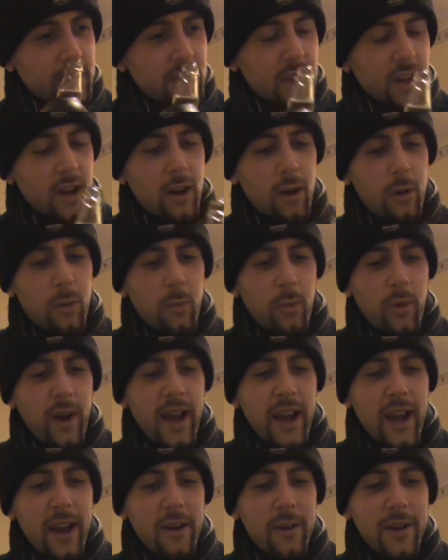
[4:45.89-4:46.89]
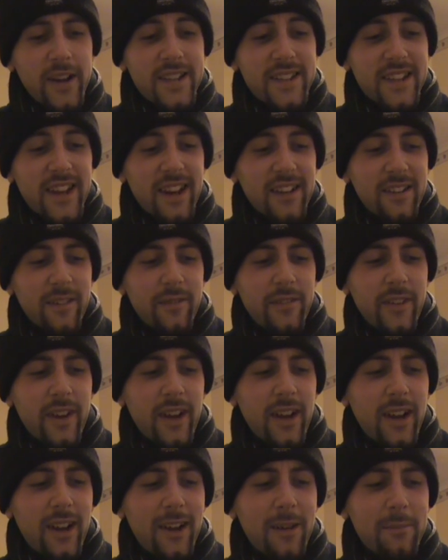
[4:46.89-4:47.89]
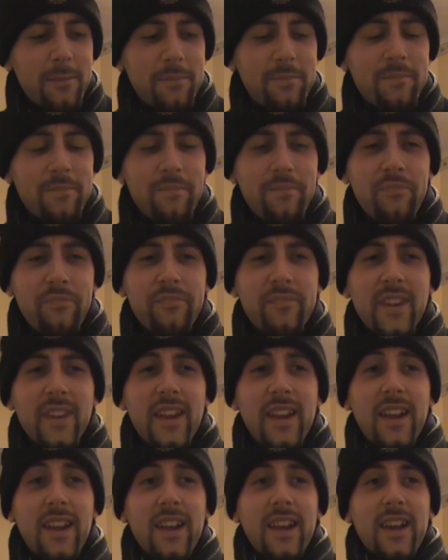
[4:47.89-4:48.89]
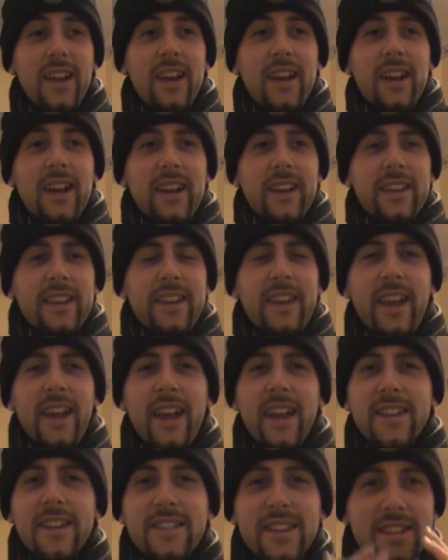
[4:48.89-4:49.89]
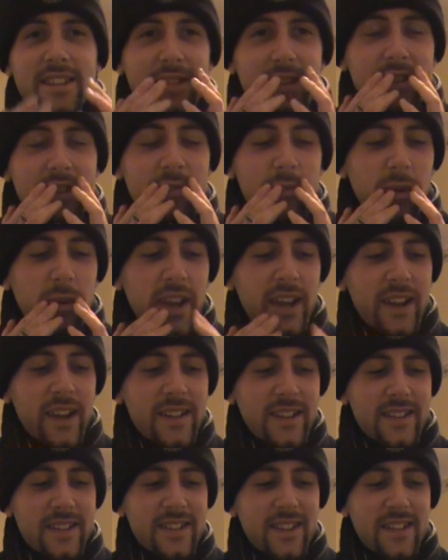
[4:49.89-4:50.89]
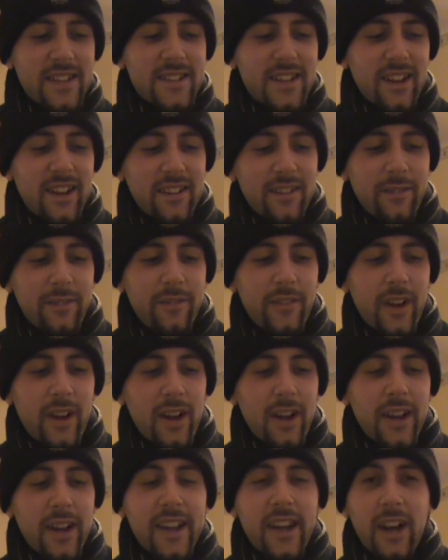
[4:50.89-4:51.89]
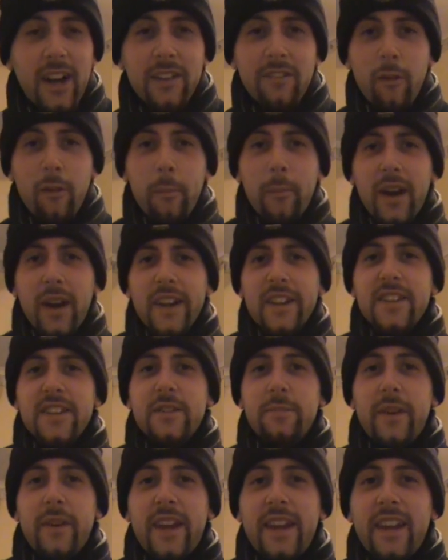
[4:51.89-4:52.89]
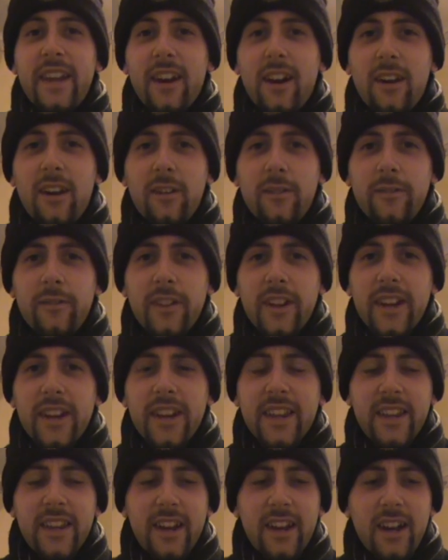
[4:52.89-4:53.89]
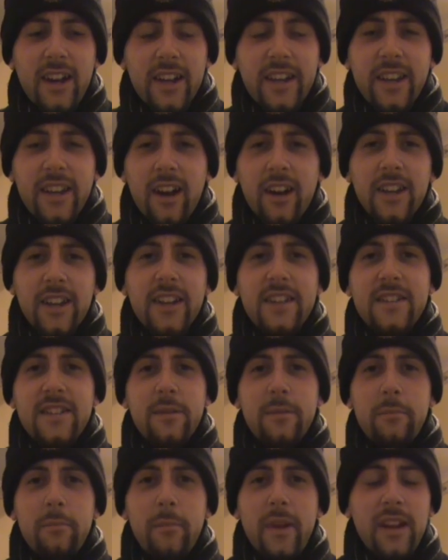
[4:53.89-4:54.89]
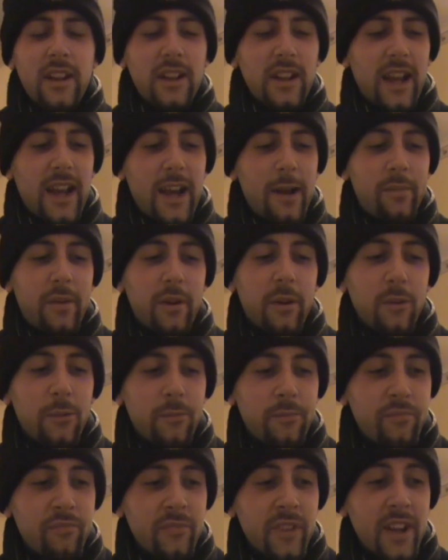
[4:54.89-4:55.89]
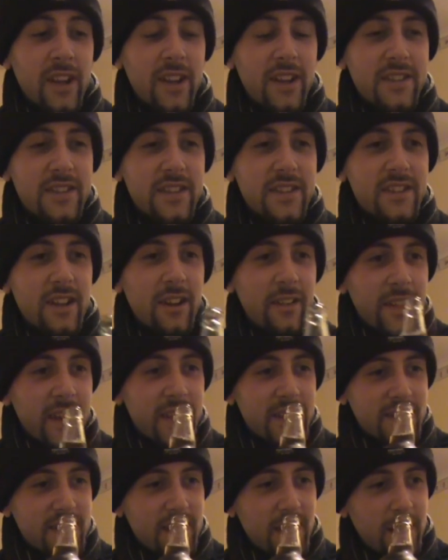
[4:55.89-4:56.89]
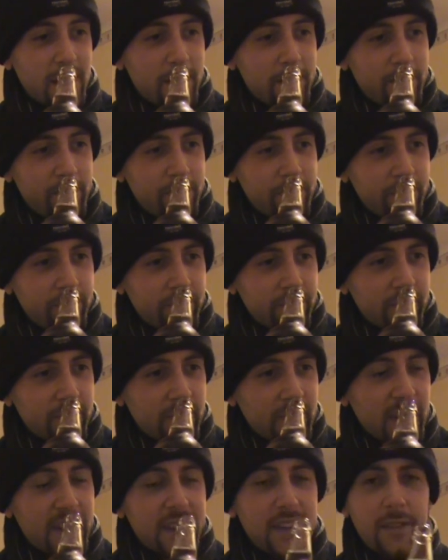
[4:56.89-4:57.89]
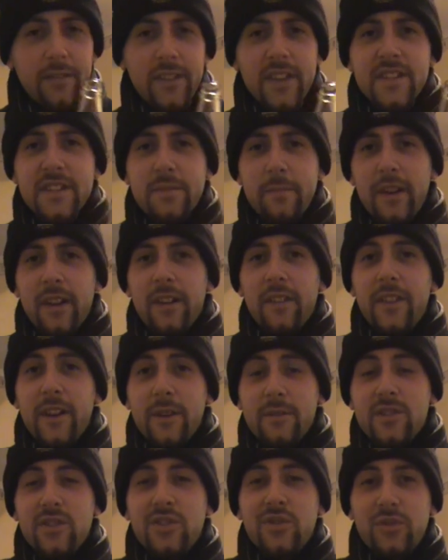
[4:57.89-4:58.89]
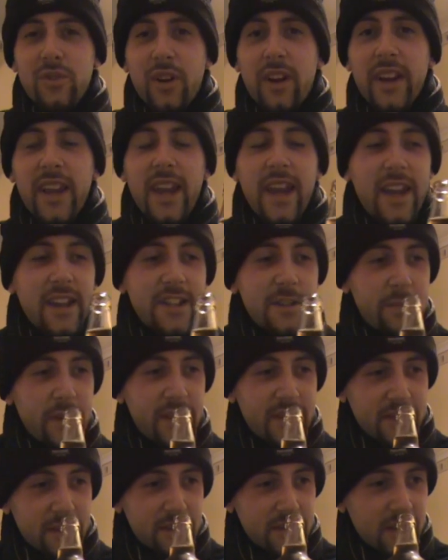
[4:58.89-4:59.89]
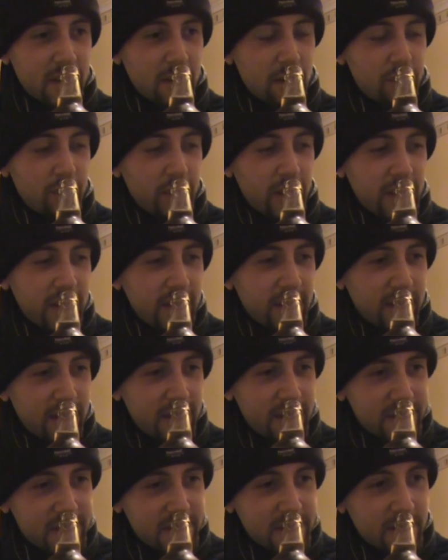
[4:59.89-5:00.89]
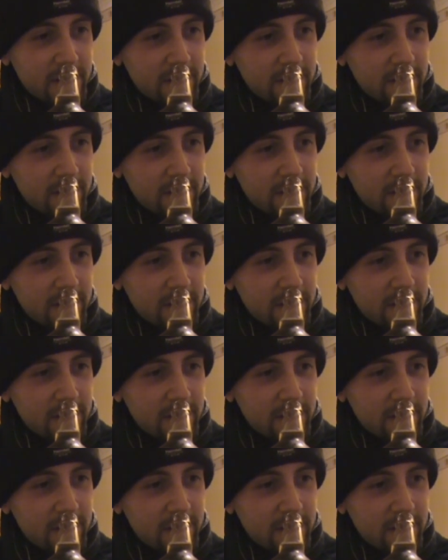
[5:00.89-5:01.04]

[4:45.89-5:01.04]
Oh wow, it's kind of, um yeah, it's, it's, it's weird. It's it's kind of uh, it kind of reminds me of like uh, a Yarlington Mill apple because it's got that. Um, you can definitely smell those dry hits, but it's also got a really nice,